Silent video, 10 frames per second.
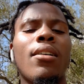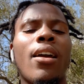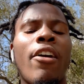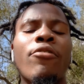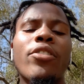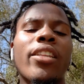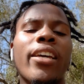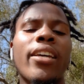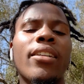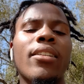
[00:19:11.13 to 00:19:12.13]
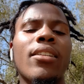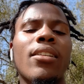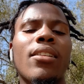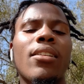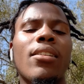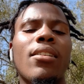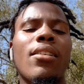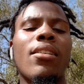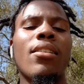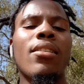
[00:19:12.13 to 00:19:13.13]
Everything
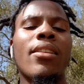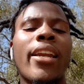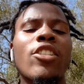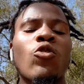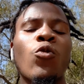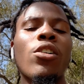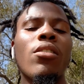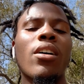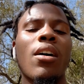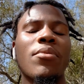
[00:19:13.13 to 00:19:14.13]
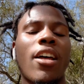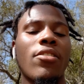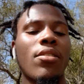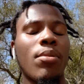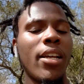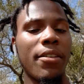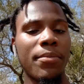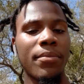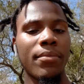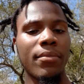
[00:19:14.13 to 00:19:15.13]
that is real comes out to play.
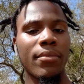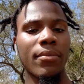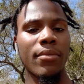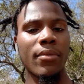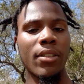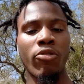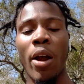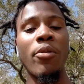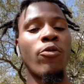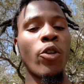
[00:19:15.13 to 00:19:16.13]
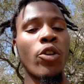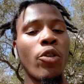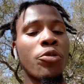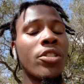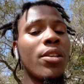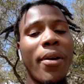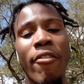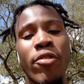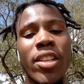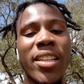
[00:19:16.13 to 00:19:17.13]
Right before you go to sleep,
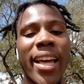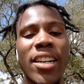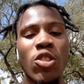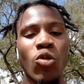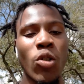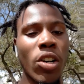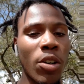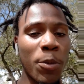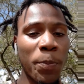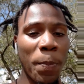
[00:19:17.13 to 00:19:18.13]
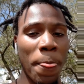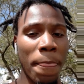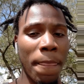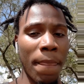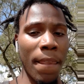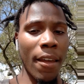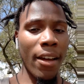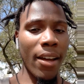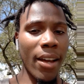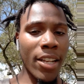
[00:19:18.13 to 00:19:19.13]
everything that is real
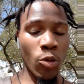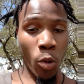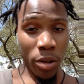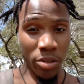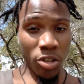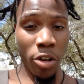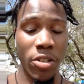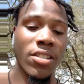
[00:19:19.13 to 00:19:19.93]
is what starts